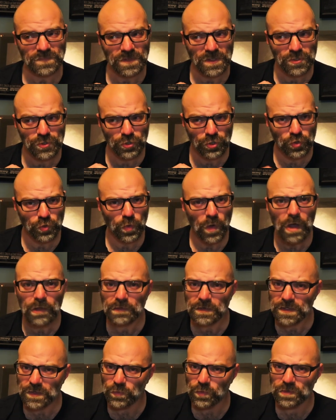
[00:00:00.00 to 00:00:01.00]
your
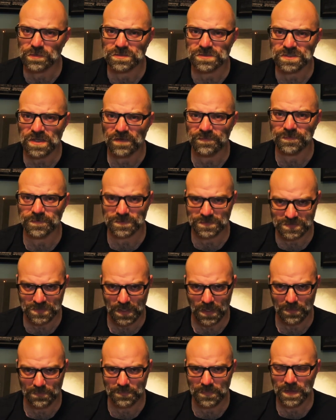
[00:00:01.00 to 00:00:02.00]
quality will suffer
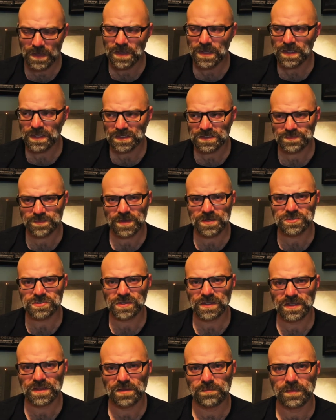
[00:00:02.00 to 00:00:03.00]
some,
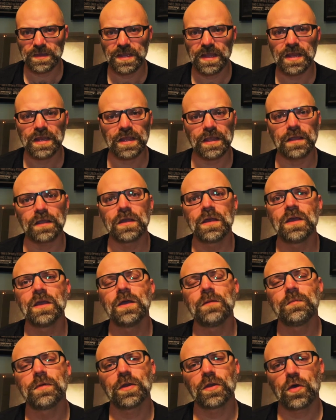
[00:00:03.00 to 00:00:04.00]
especially in the beginning.
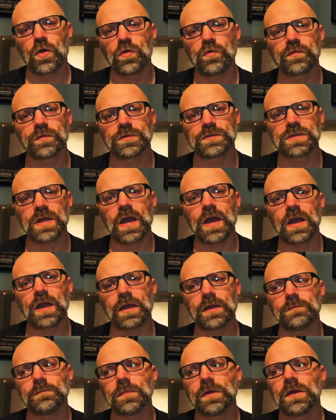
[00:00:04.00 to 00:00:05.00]
But over
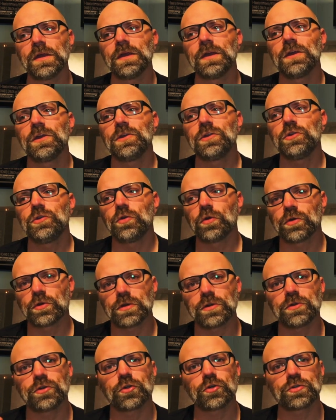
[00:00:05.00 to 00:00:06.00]
time,
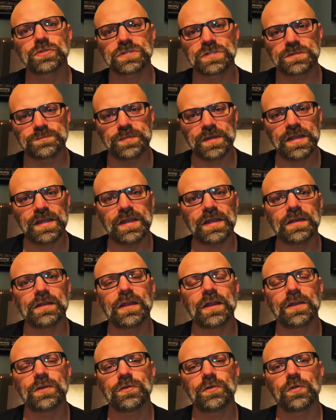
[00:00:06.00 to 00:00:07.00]
your speed
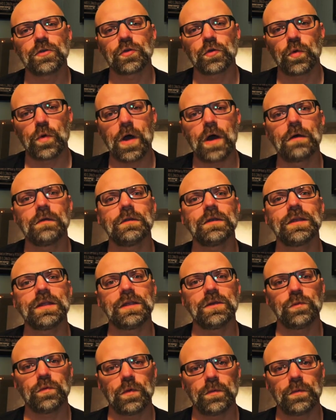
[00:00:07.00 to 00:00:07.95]
and your quality will